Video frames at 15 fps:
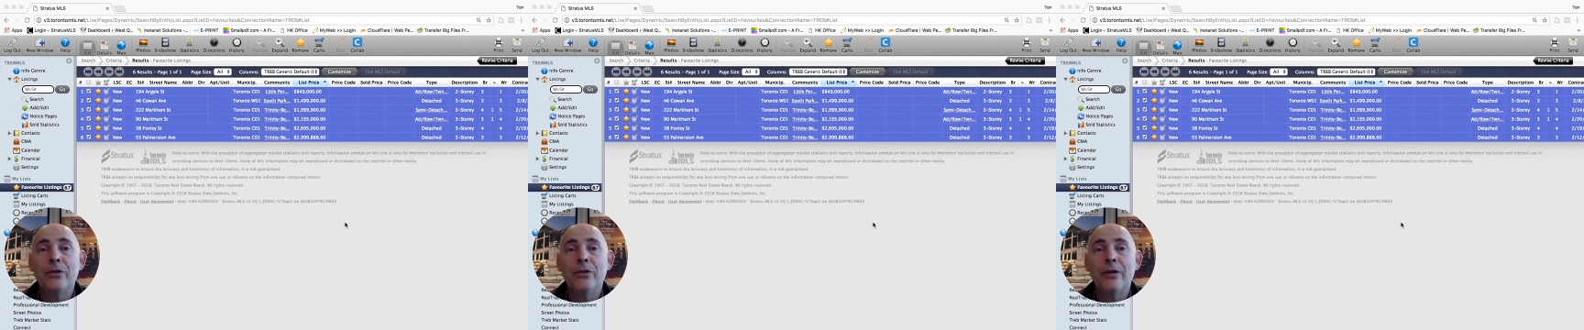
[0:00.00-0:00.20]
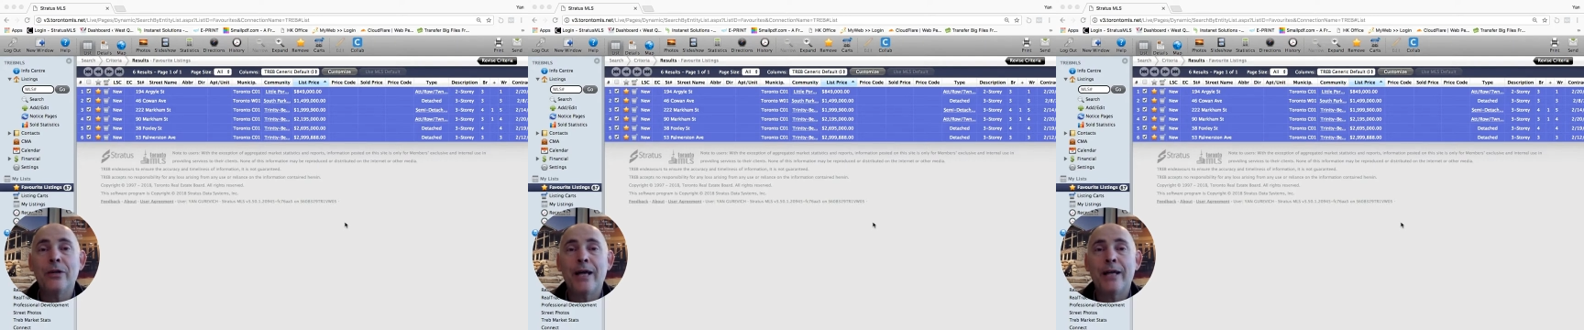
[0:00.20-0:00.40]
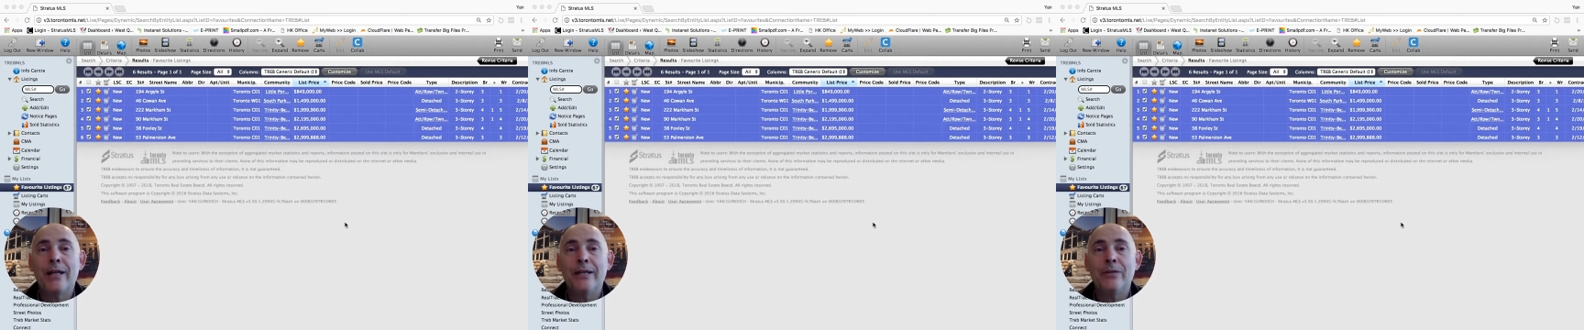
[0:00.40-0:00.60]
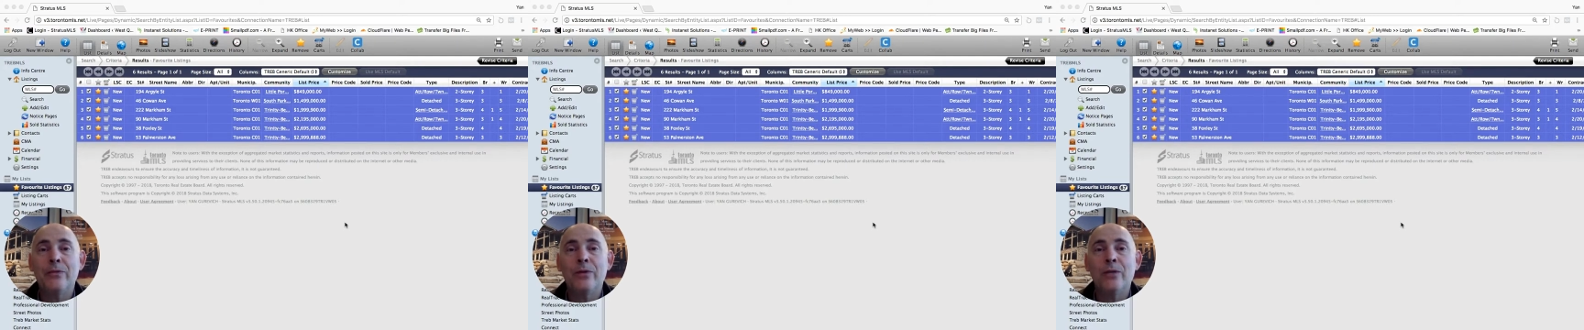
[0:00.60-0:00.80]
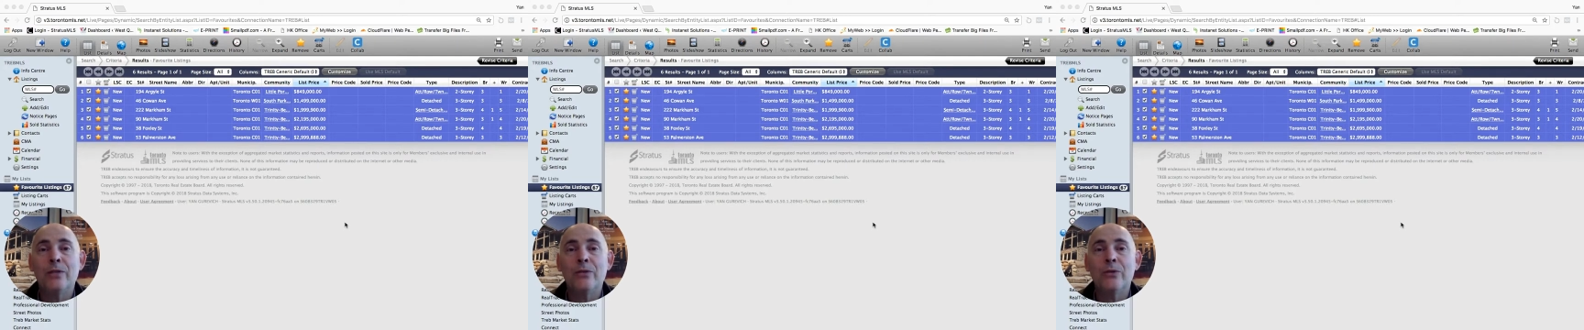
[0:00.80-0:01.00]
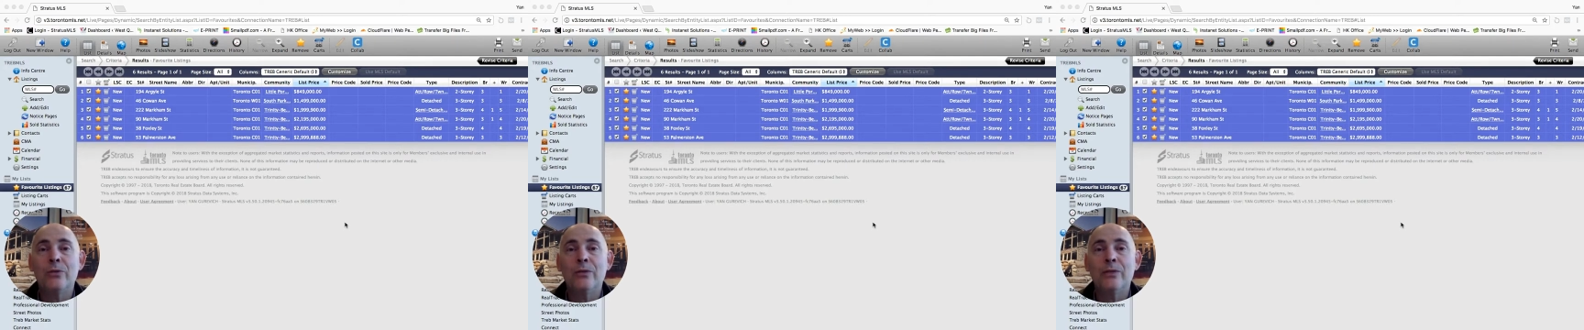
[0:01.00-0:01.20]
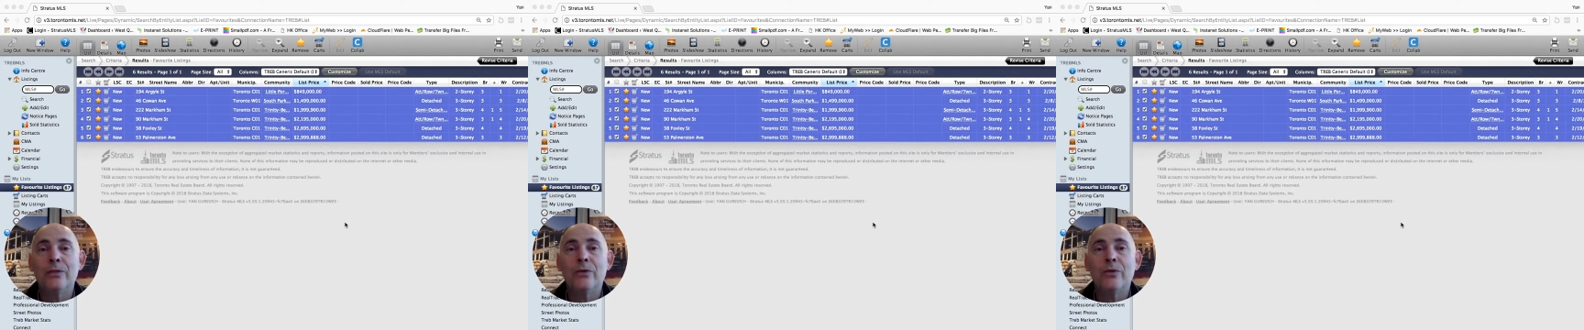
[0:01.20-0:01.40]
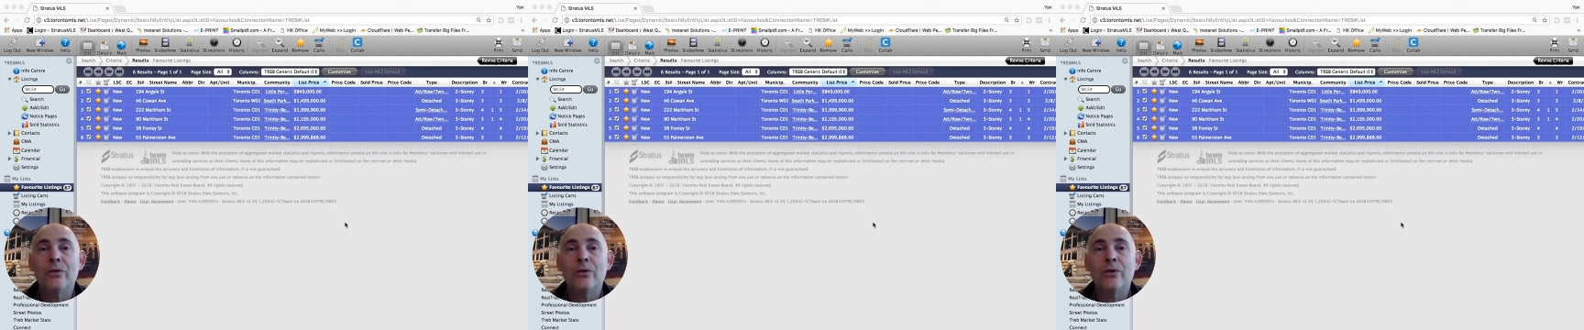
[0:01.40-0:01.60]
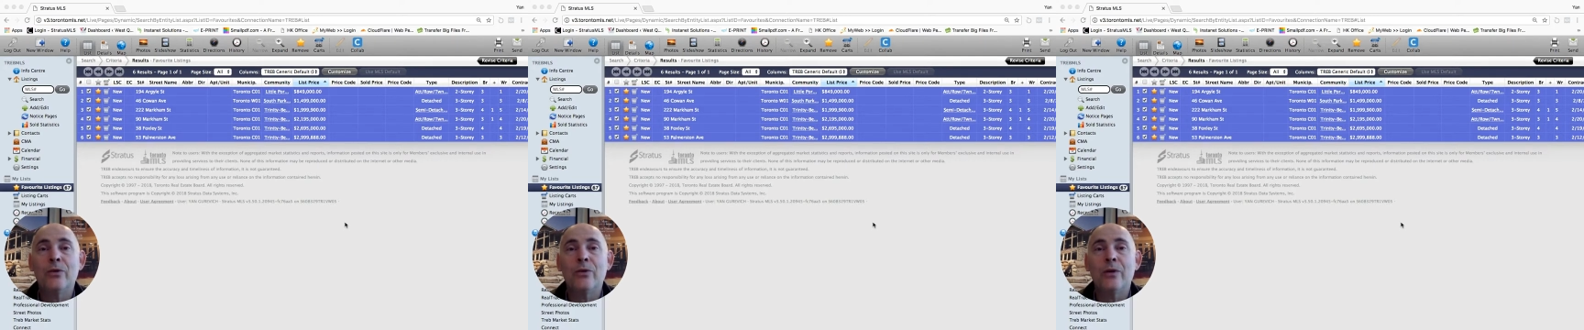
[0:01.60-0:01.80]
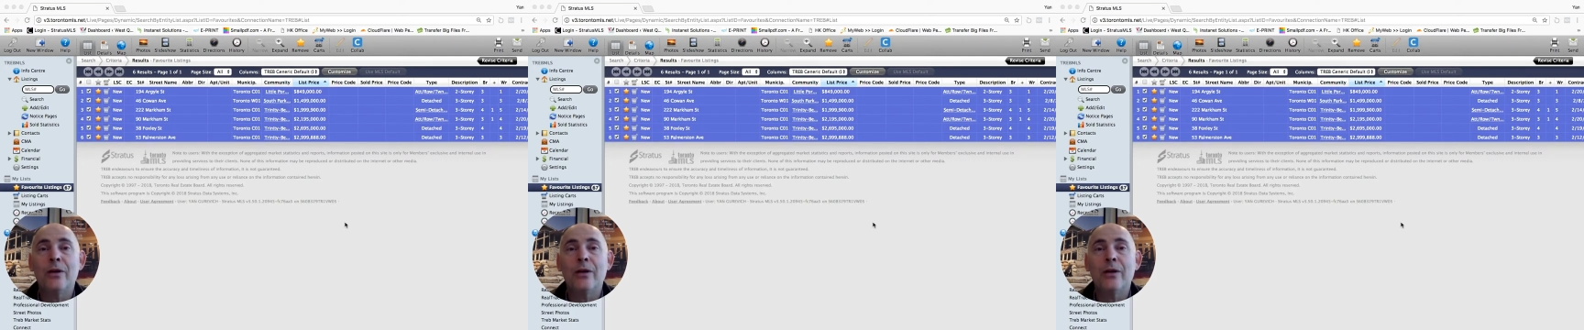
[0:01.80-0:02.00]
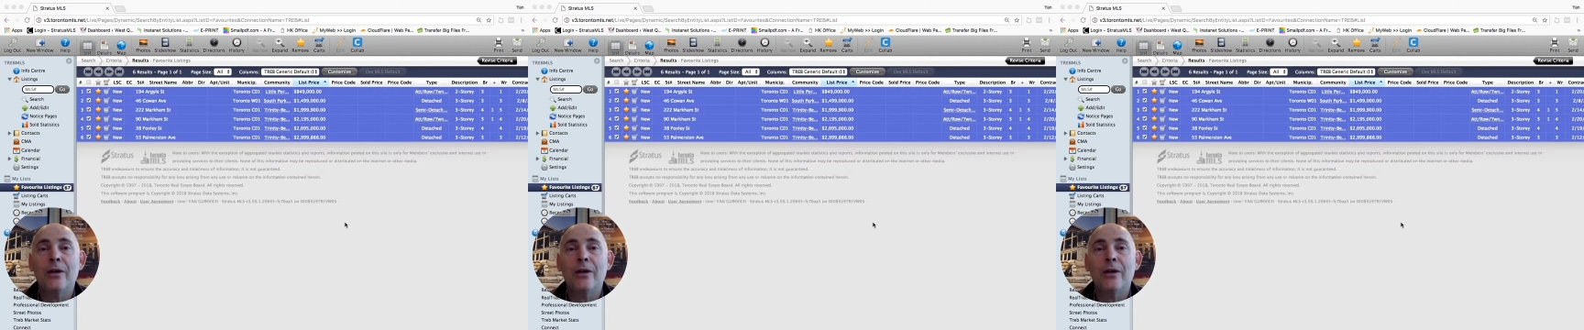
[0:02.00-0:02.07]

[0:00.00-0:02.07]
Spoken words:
look at in the West Queen West corridor,